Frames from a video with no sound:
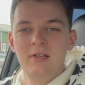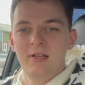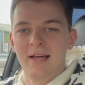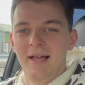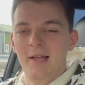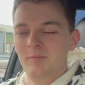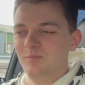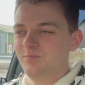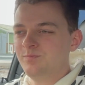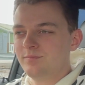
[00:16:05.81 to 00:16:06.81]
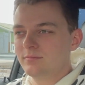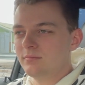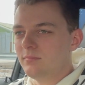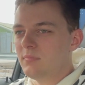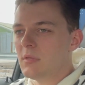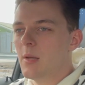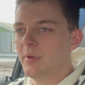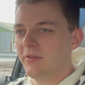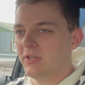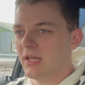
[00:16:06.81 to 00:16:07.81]
Um, but
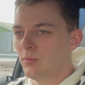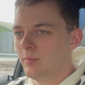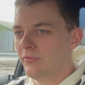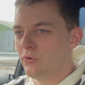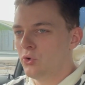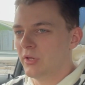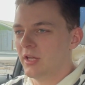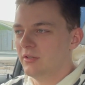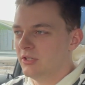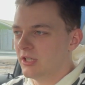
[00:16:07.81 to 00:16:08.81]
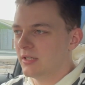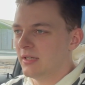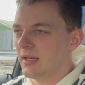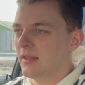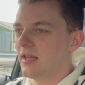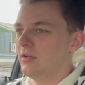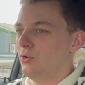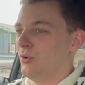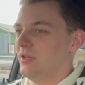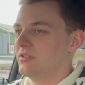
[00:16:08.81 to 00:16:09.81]
if you get one before then, you're going to get that
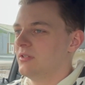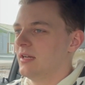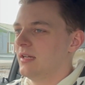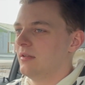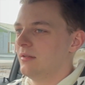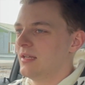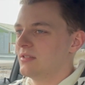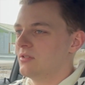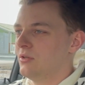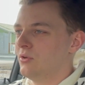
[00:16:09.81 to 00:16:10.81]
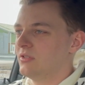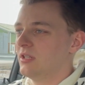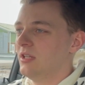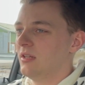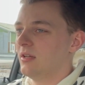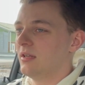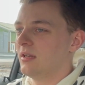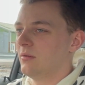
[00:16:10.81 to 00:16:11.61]
noise, and that's the noise that you like.